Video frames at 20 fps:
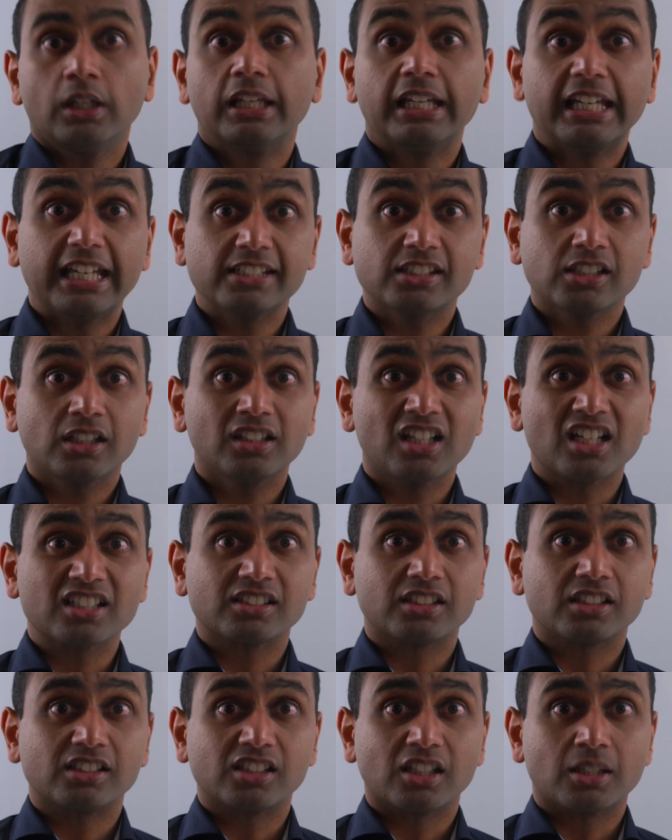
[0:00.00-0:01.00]
Here's our
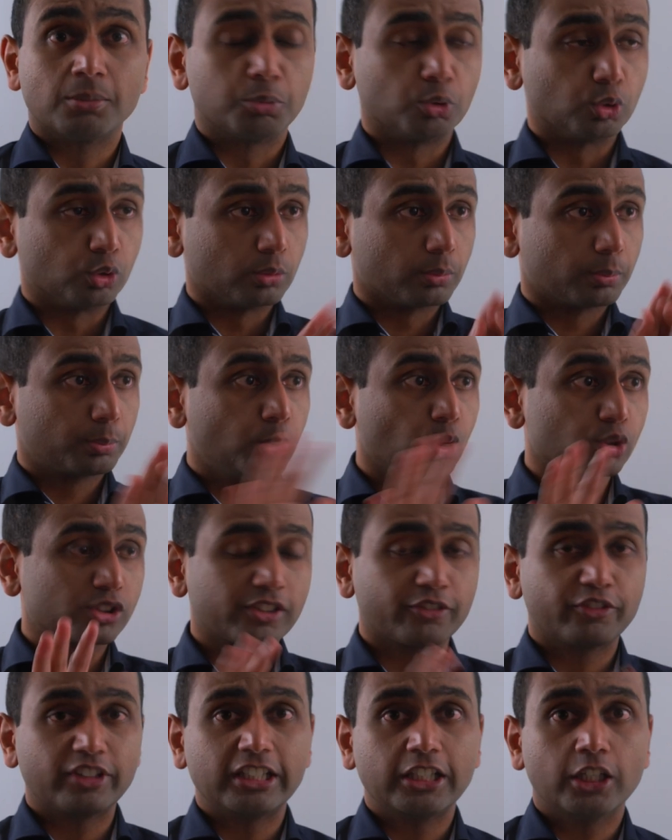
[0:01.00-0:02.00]
last example. Pause
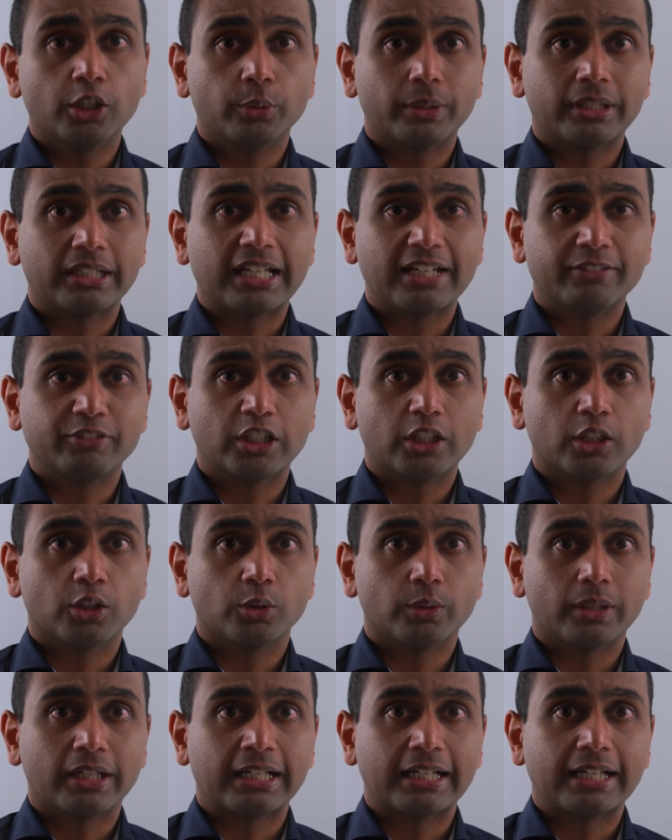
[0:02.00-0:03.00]
the video and have a
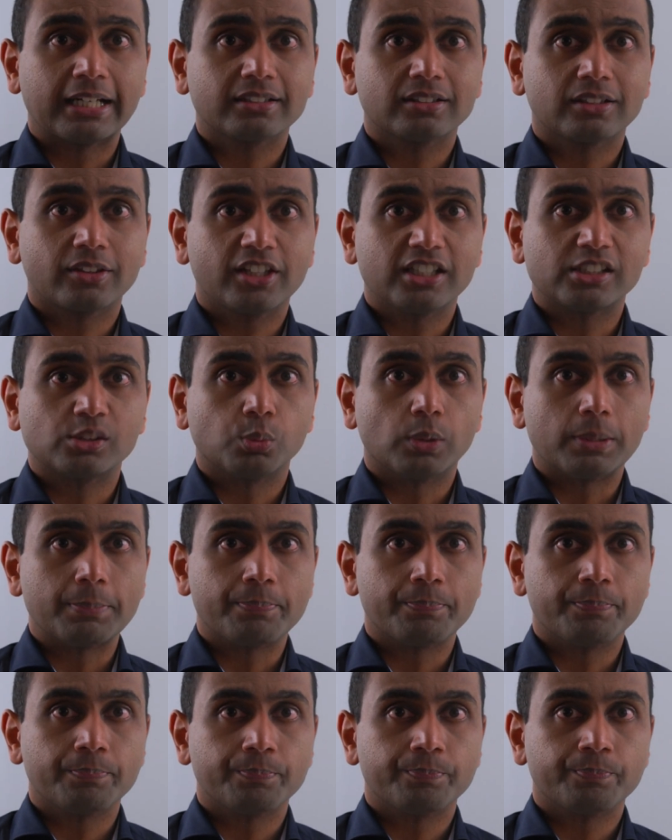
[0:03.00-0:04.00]
go at this one.